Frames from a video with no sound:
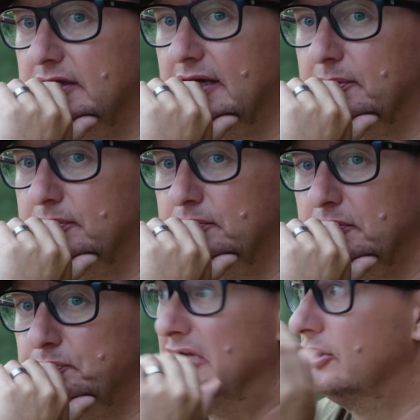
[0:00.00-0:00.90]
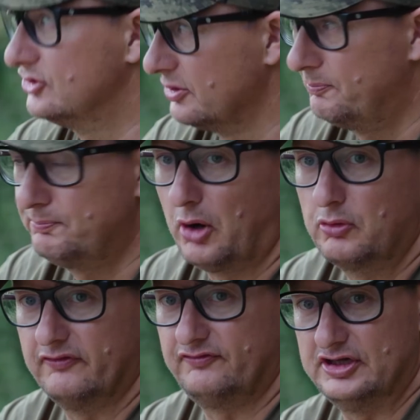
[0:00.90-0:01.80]
Yeah. Because a
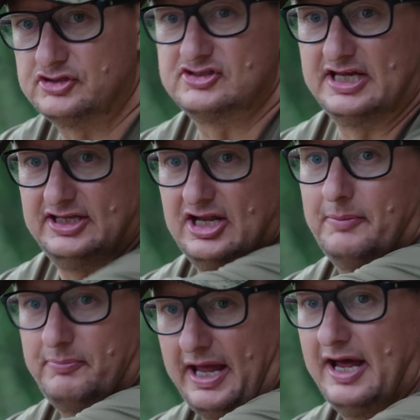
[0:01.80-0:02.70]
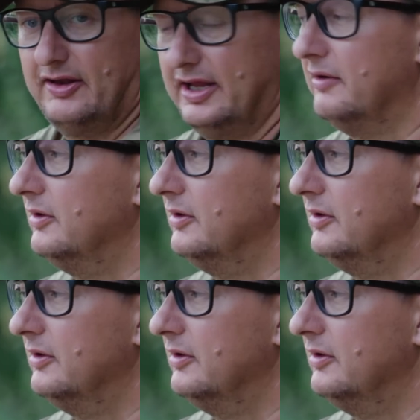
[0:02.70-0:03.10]
bulk of fish has ended up out there.